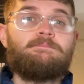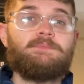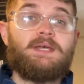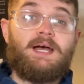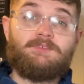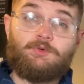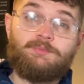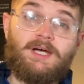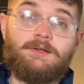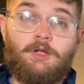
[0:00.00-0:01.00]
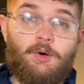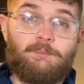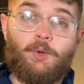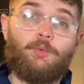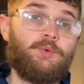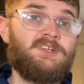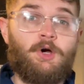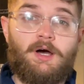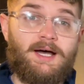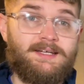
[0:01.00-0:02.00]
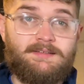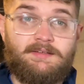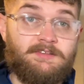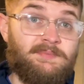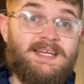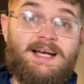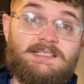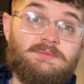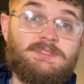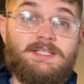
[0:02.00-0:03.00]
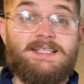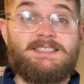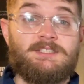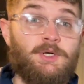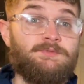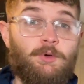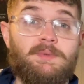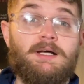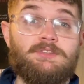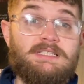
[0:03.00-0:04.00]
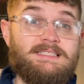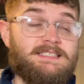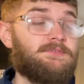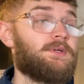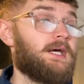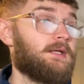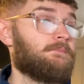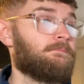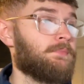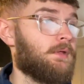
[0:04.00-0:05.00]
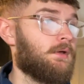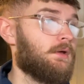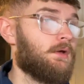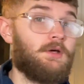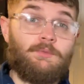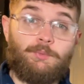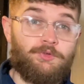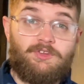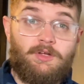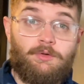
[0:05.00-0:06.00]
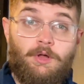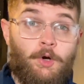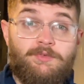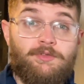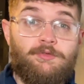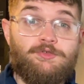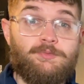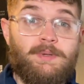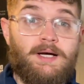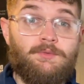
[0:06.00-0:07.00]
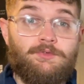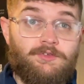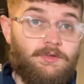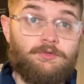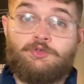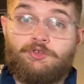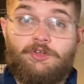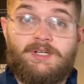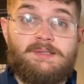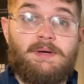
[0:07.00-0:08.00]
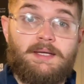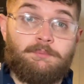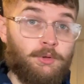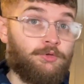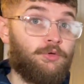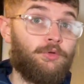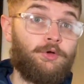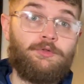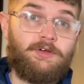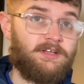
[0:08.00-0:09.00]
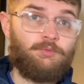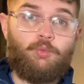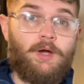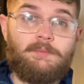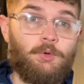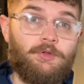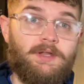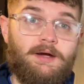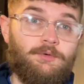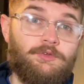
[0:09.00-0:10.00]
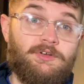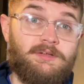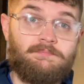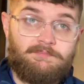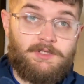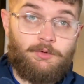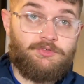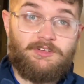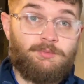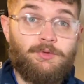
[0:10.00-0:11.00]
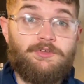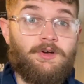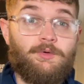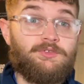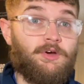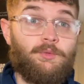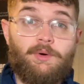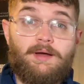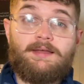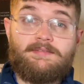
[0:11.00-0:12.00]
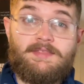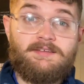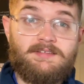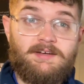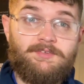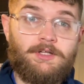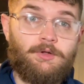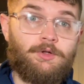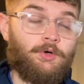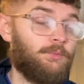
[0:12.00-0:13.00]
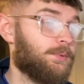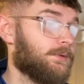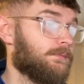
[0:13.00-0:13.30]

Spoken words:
It has come down a lot, but we've not had as many items to list, so I've not been able to list every day. But still, over £300 just on eBay, plus all the other, is way more than I was earning, 6 months ago. So things are definitely on the up.